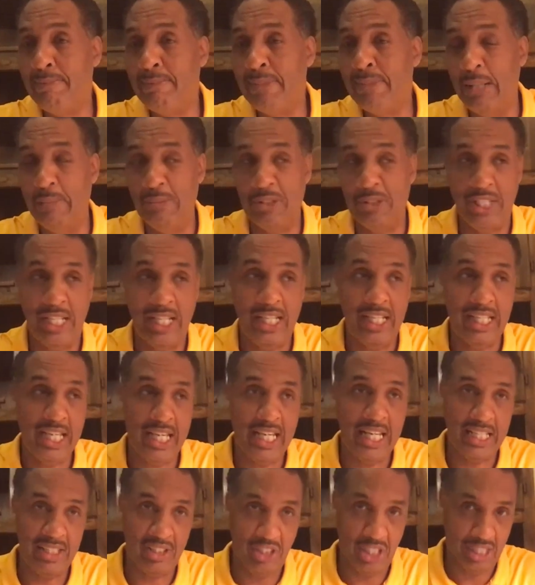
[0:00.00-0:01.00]
I'm gonna say it
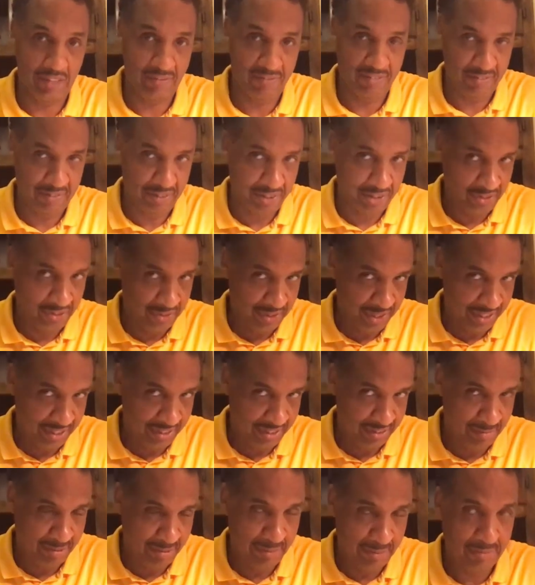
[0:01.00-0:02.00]
again, Isaiah
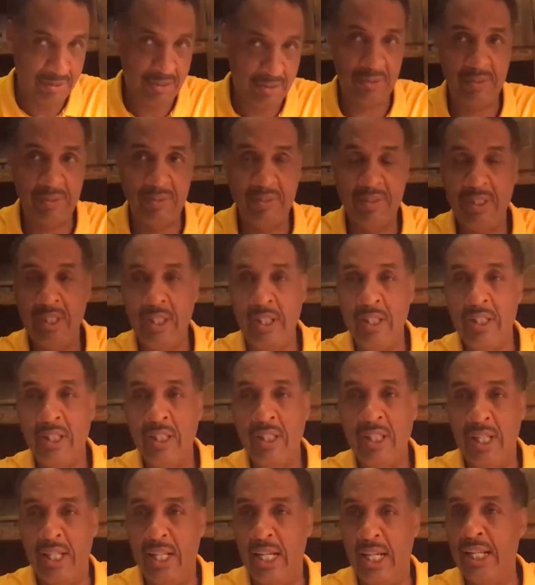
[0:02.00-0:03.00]
53. Remember,
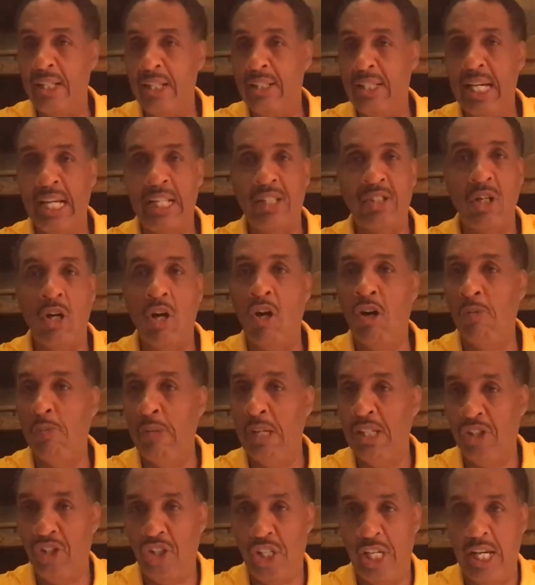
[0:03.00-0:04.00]
and that that's all
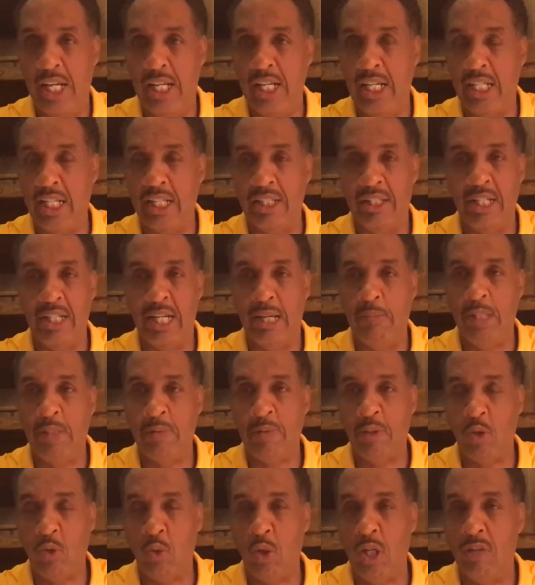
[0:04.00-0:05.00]
messianic. I, I
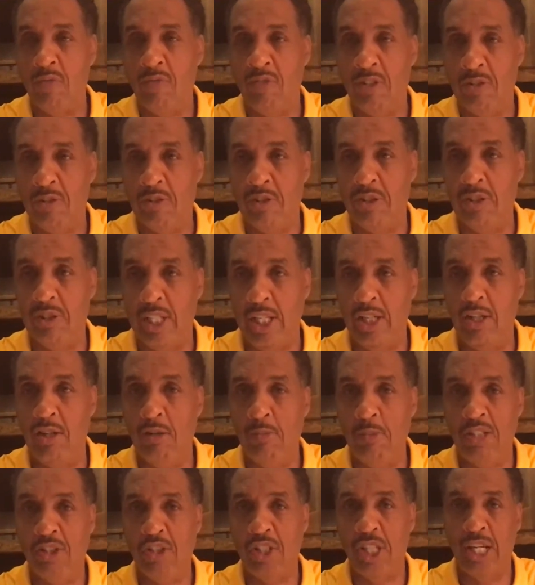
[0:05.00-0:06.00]
believe it's 12 verses. They're
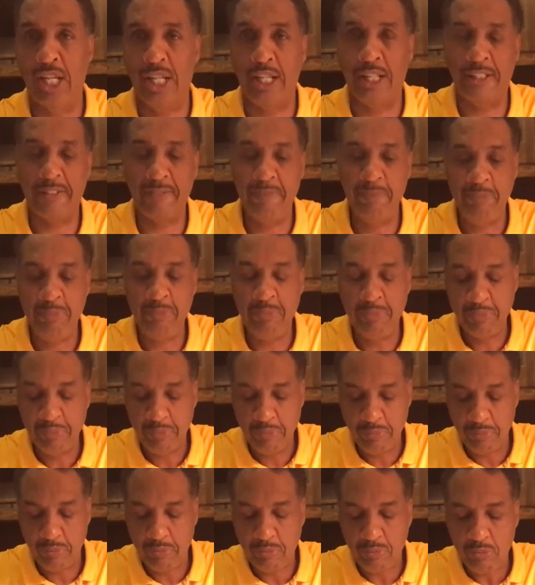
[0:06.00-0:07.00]
all messianic.
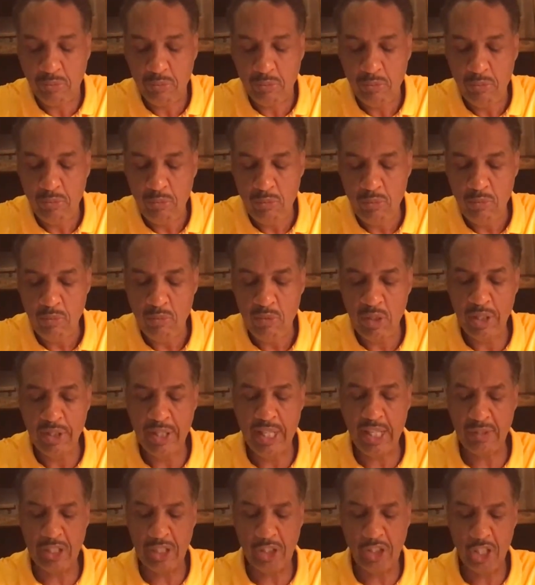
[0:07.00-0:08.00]

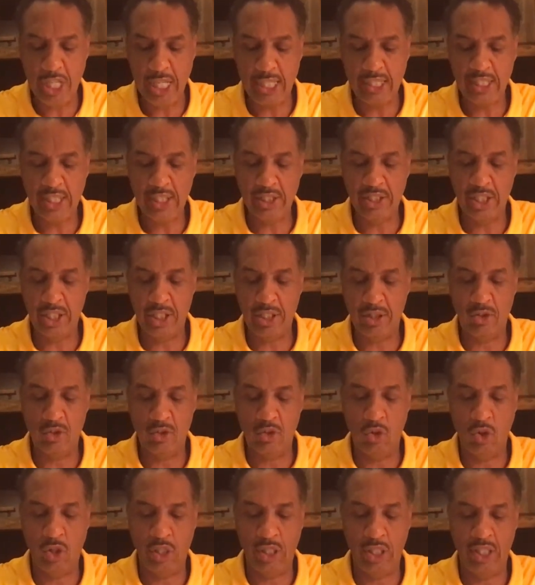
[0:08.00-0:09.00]
They're rejecting the
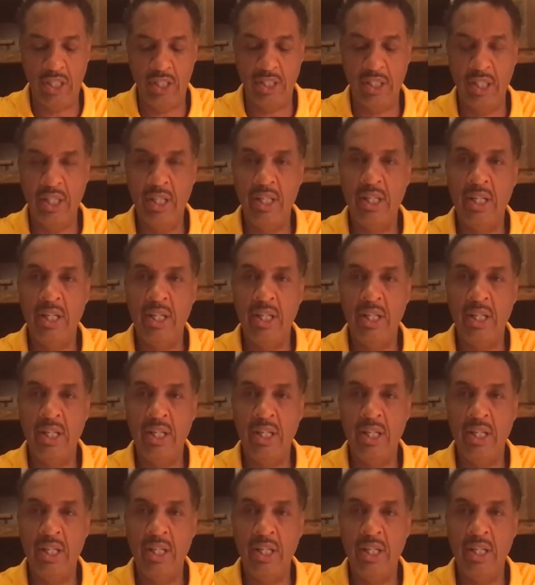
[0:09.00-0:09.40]
anointed,